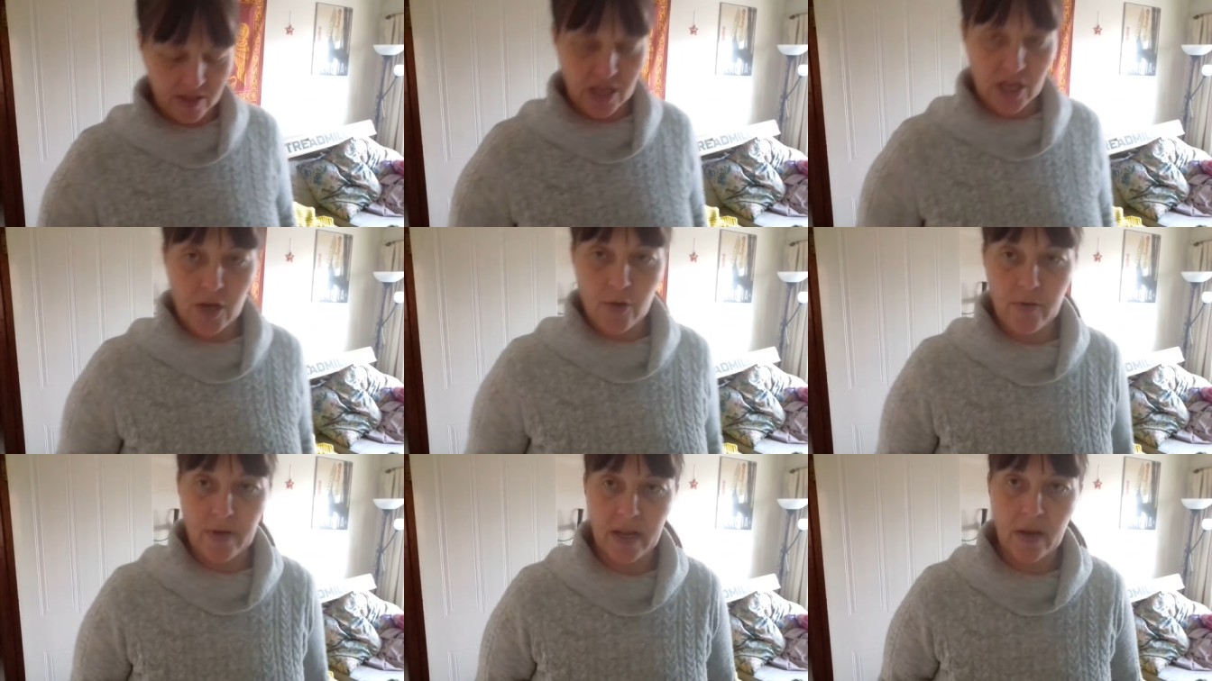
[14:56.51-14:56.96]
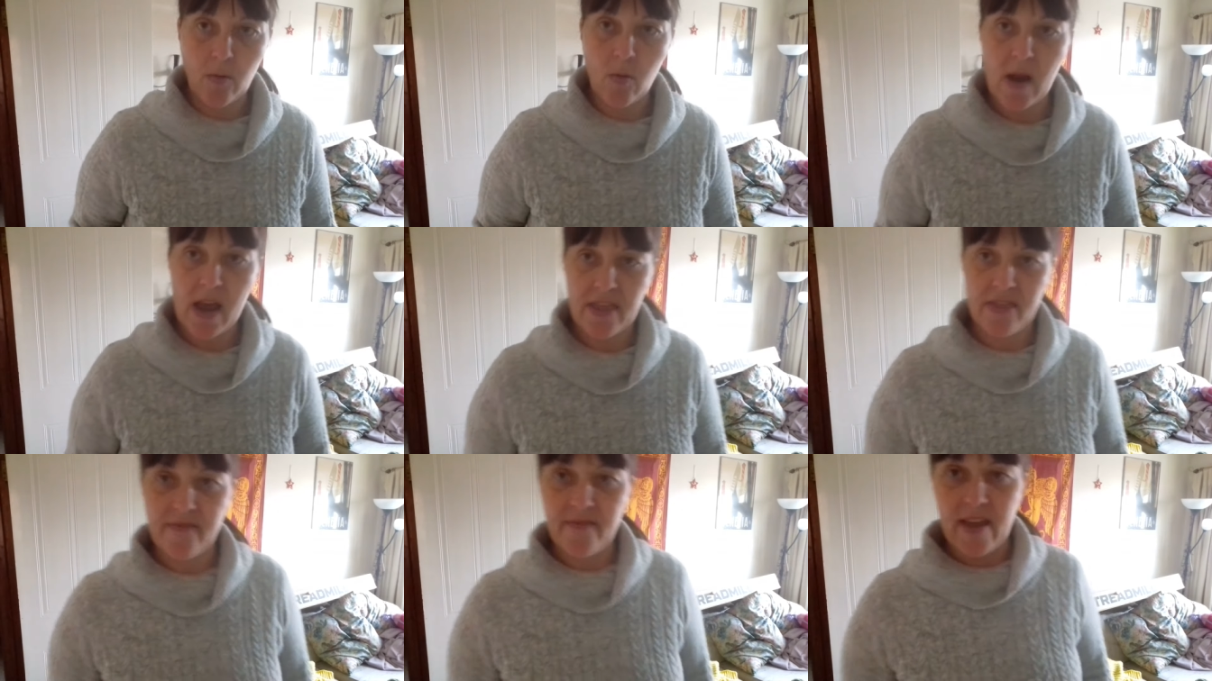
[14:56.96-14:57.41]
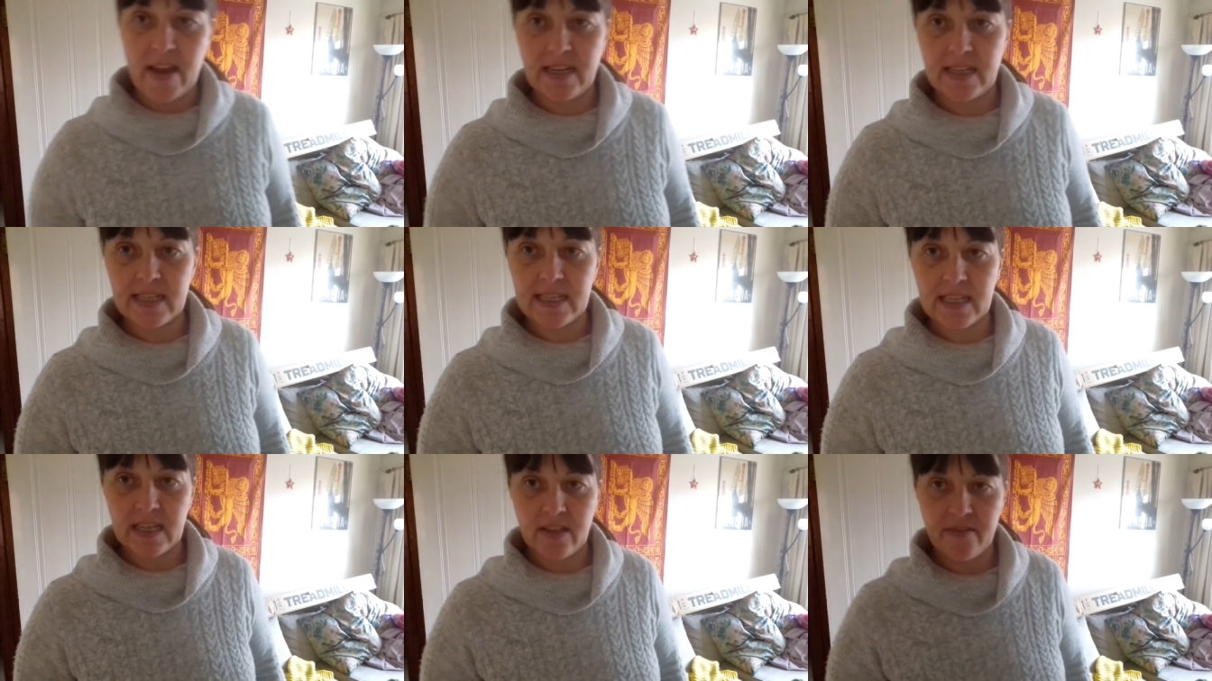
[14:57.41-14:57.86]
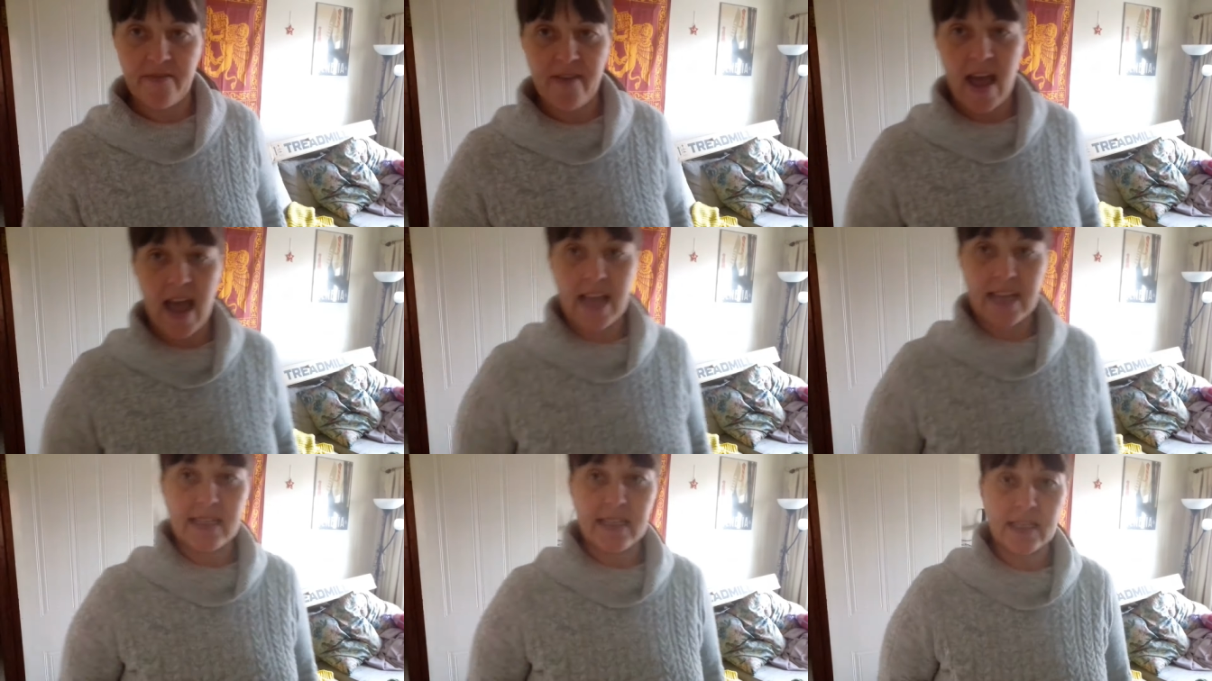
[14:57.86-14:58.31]
the unit where the vents and the
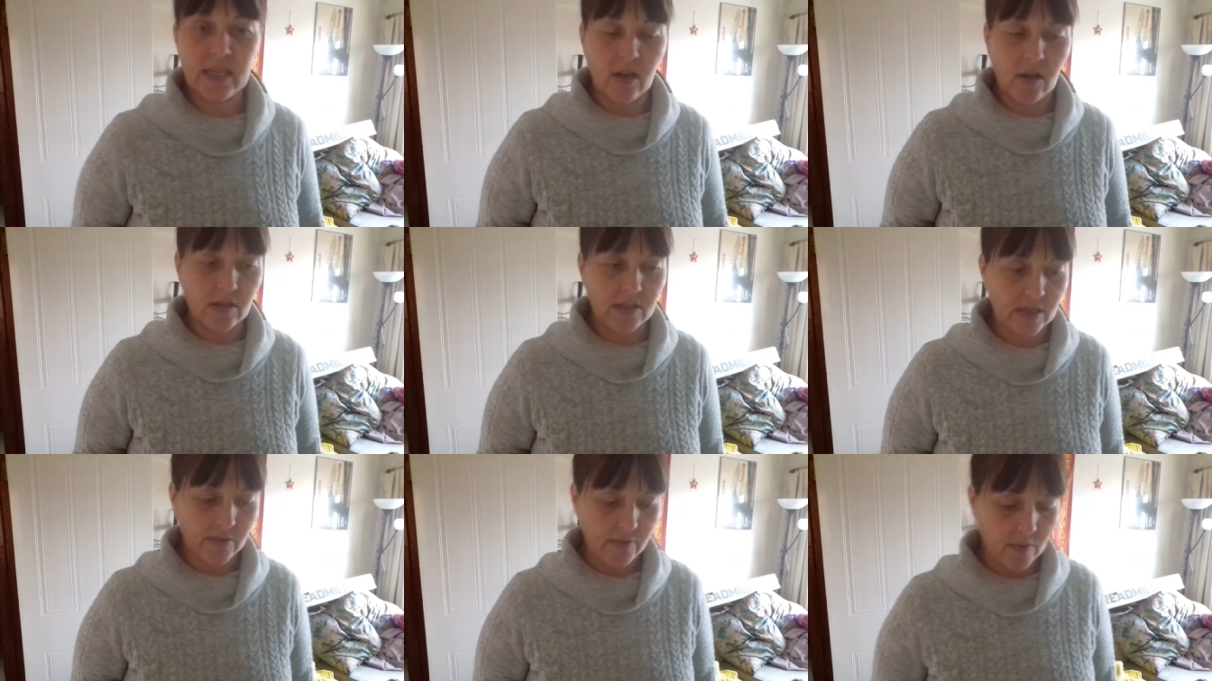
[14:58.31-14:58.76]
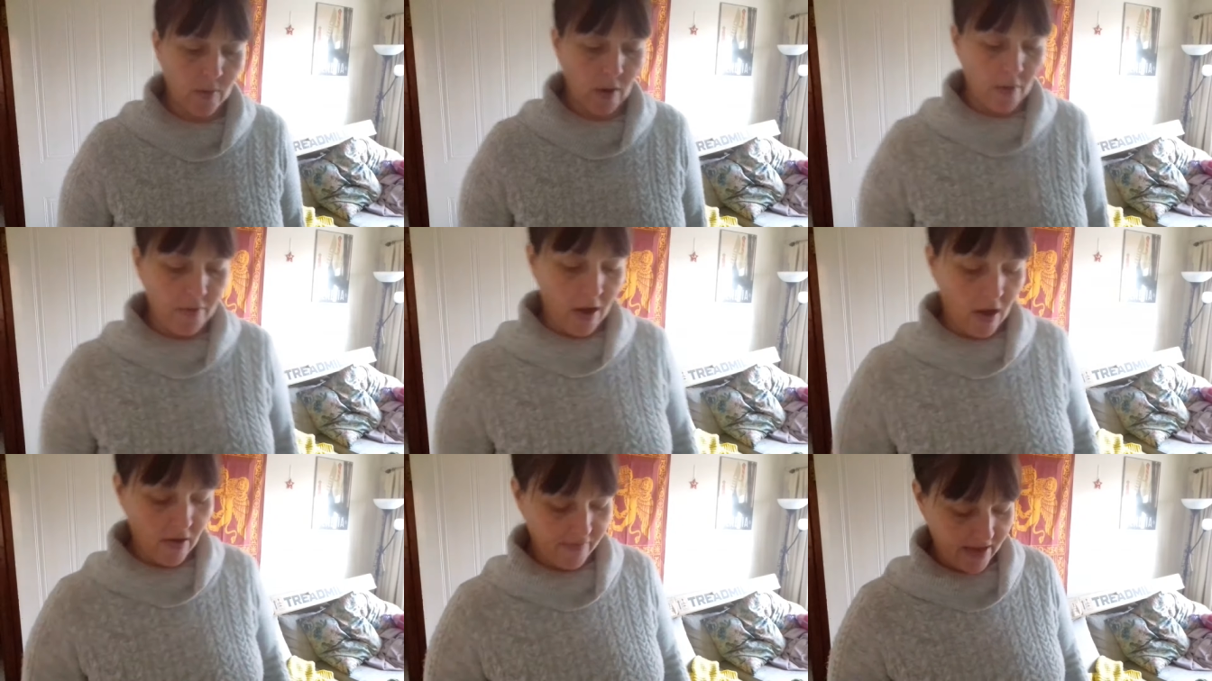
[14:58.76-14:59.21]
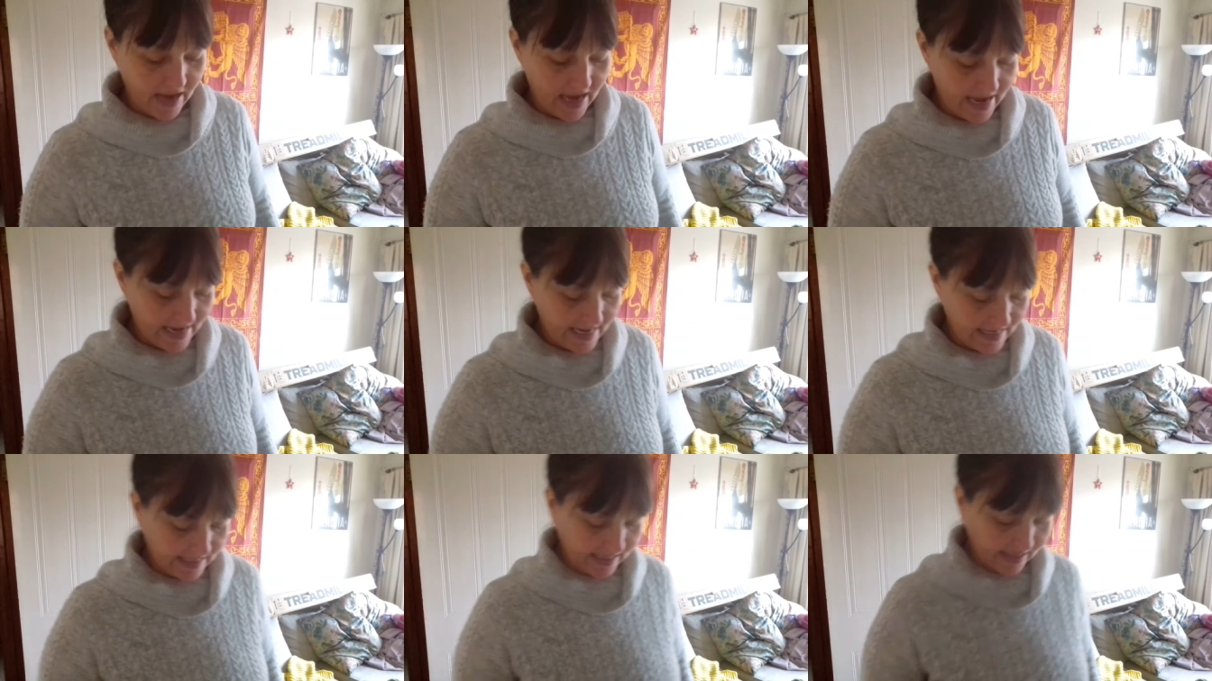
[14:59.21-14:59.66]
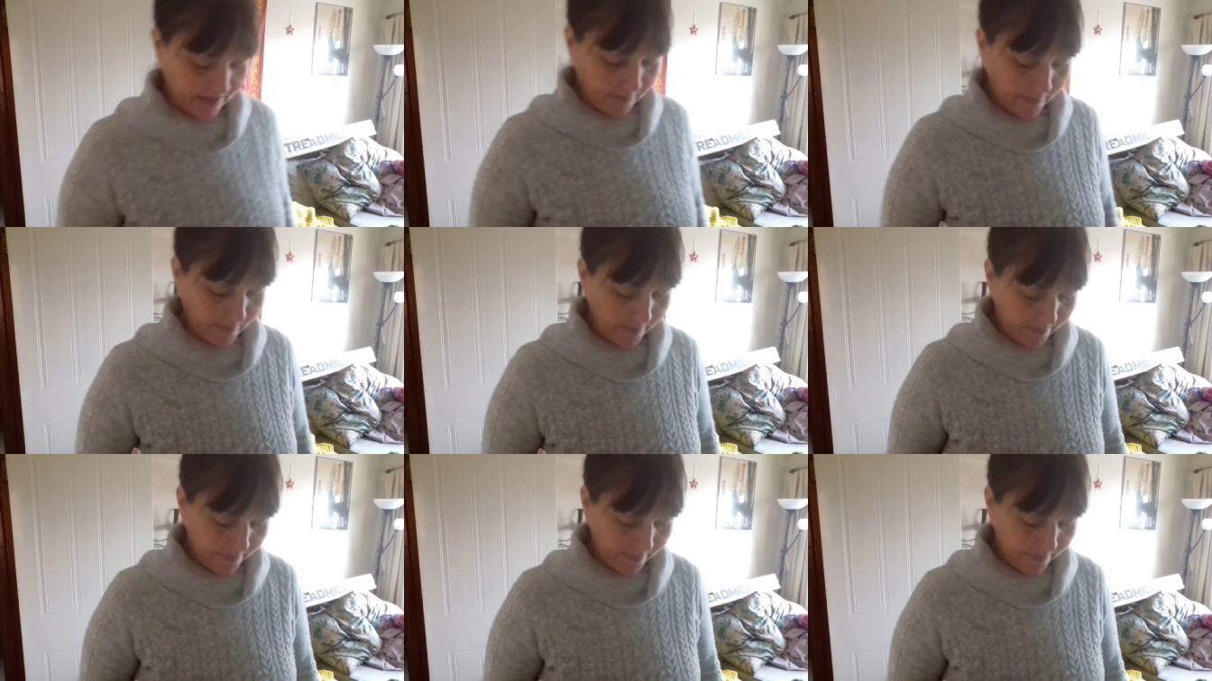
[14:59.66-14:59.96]
fans are, so it won't overheat.